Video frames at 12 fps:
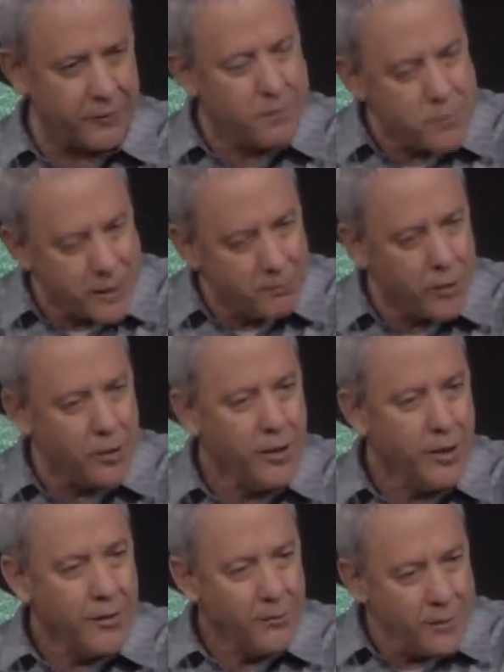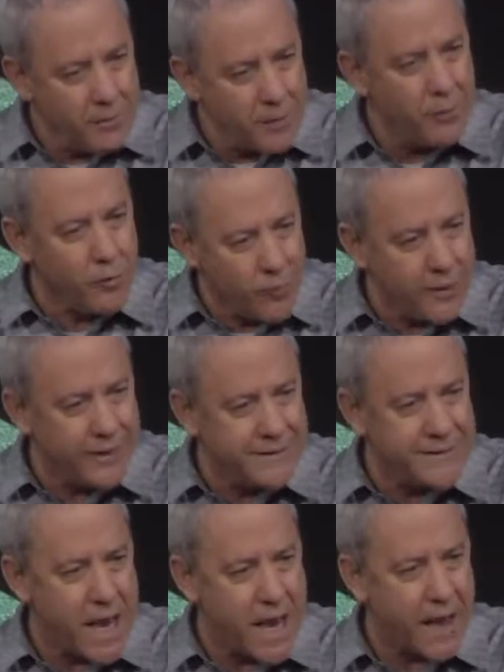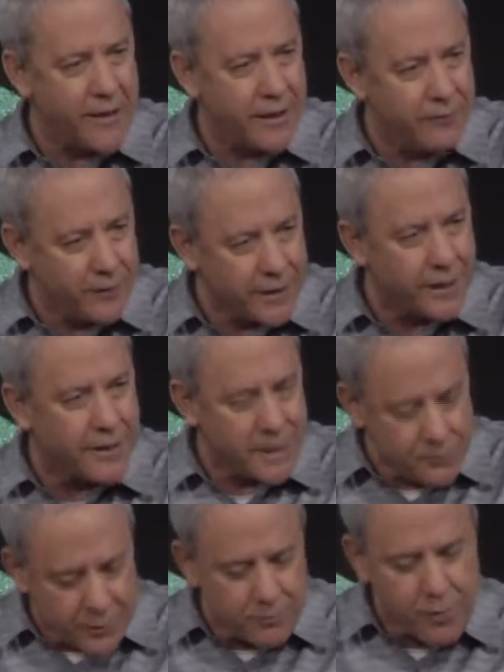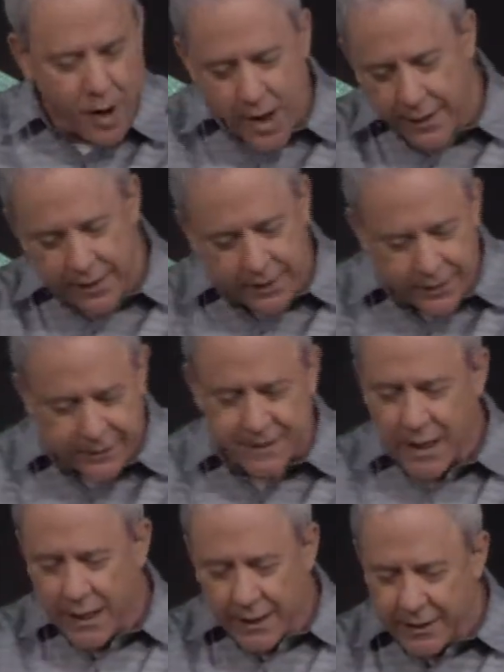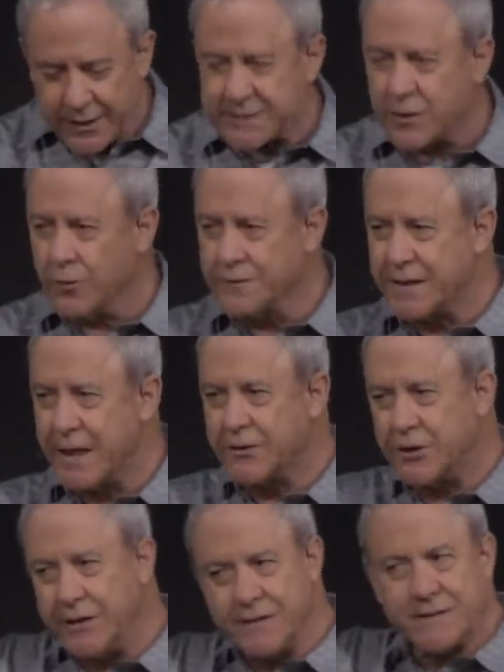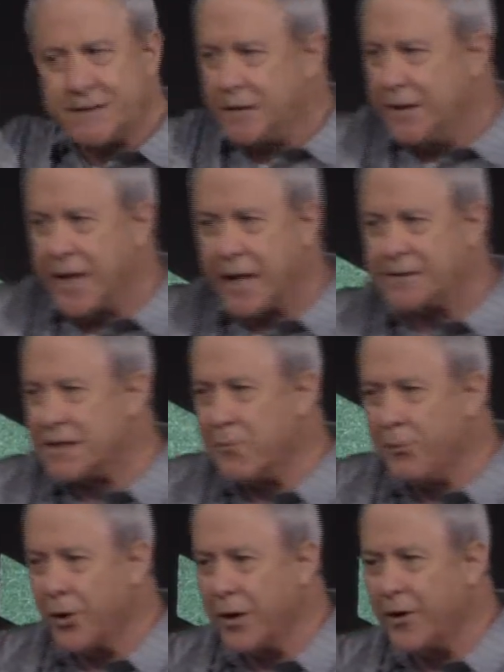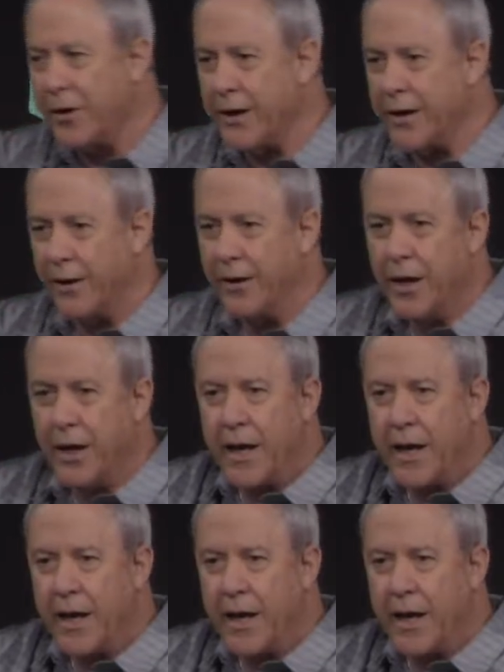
Remember, remember where he's at, and we got to keep in mind in this in this whole section, he's still in that temple area,